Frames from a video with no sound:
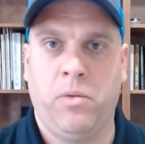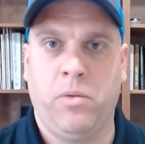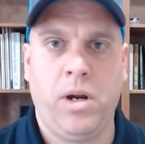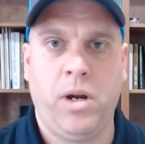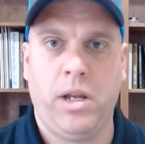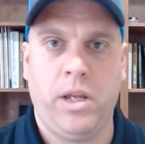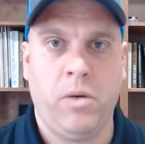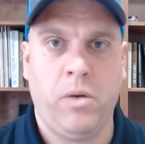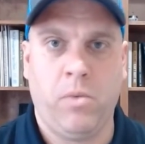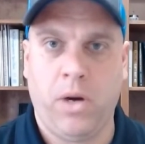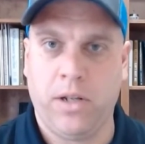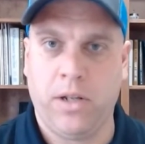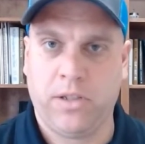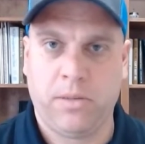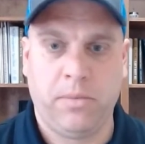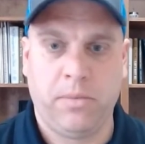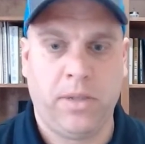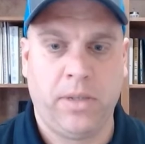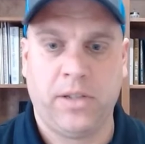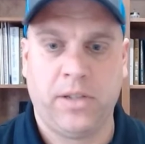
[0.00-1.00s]
You want
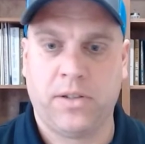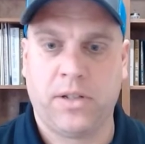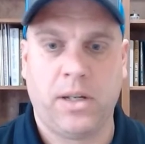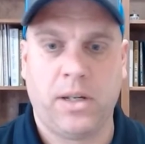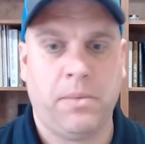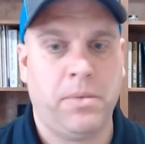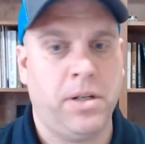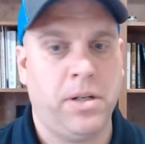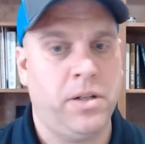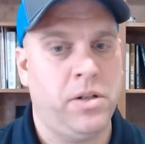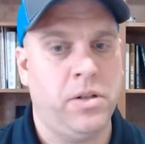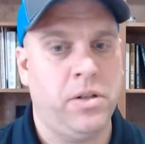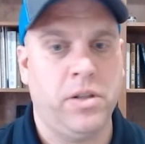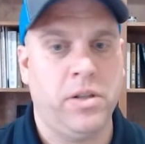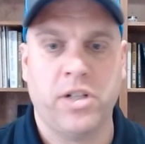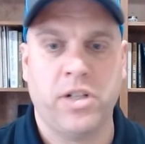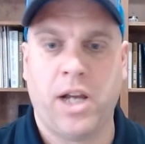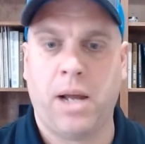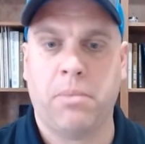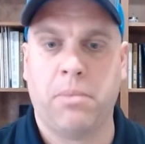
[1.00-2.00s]
someone that's come and do
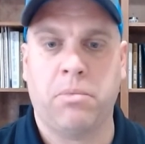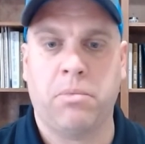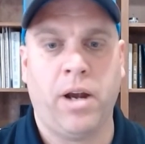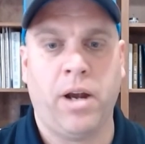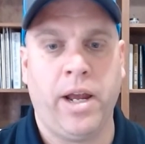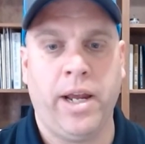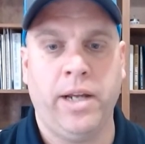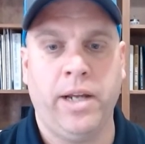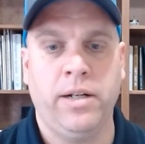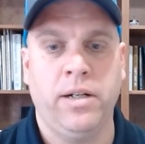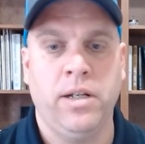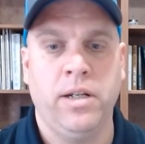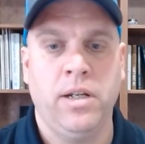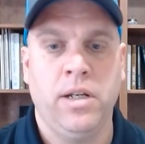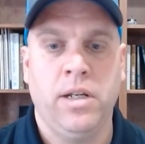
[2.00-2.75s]
the job right.